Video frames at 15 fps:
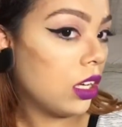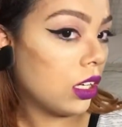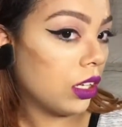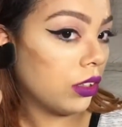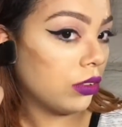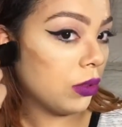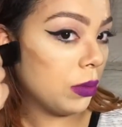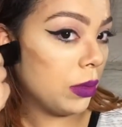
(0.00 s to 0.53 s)

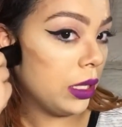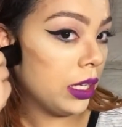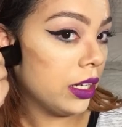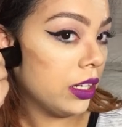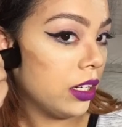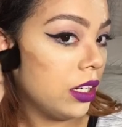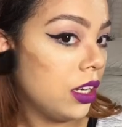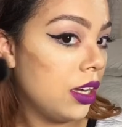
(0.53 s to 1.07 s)
Go from
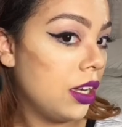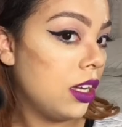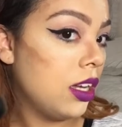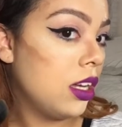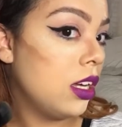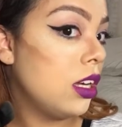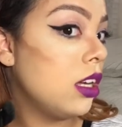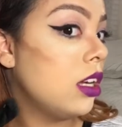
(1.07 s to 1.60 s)
here,
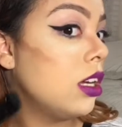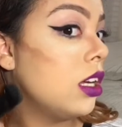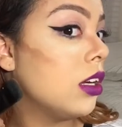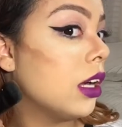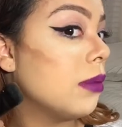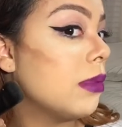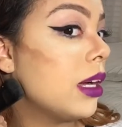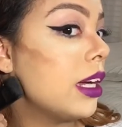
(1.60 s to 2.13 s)

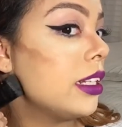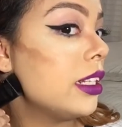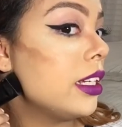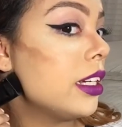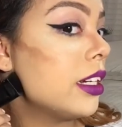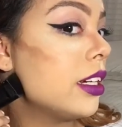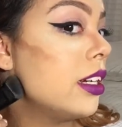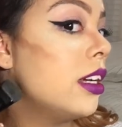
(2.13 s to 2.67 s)
right behind
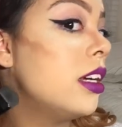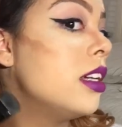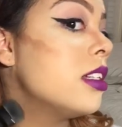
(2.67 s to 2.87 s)
the ear,